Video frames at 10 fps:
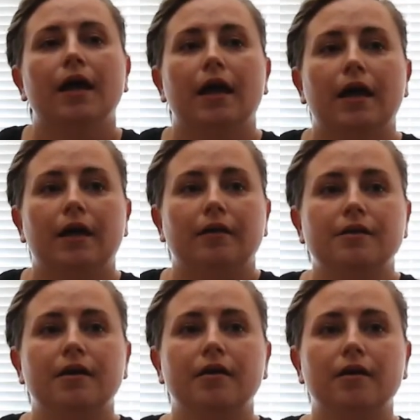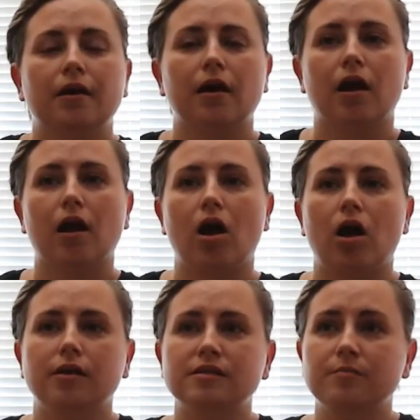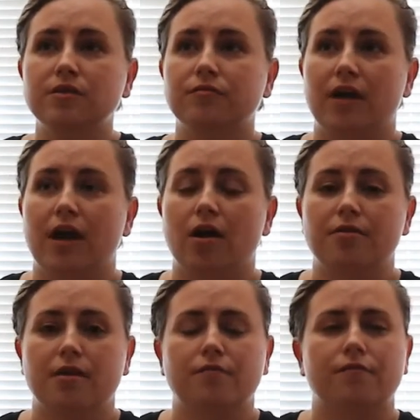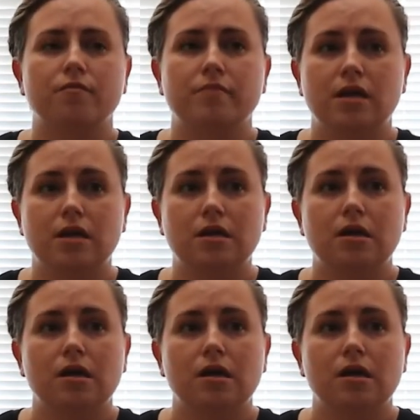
And concept of care, I think for me,